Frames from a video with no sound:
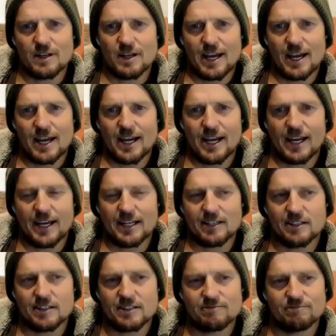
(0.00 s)

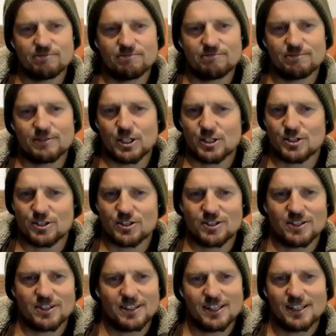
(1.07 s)
and just
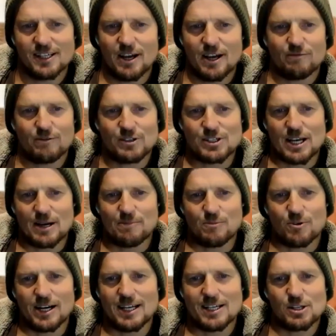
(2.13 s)
for some
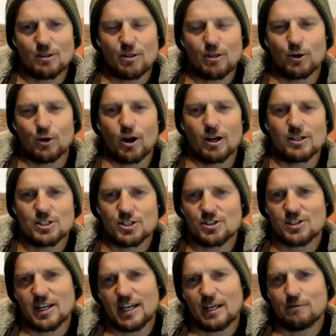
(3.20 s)
reason thought I'd just
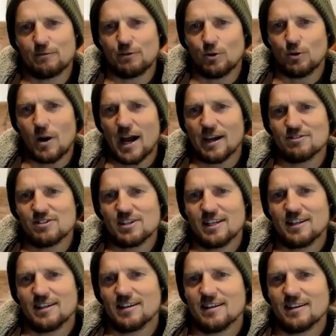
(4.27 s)
sneak a few waves in,
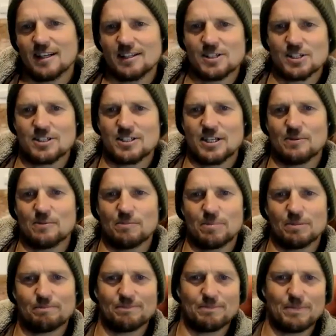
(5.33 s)
and it just didn't
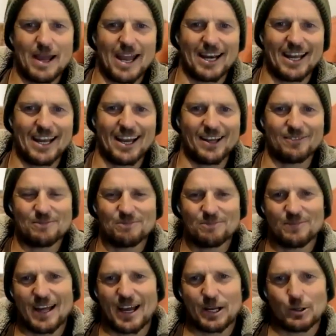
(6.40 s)
pan out
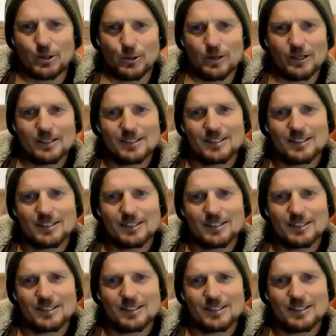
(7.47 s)
that good.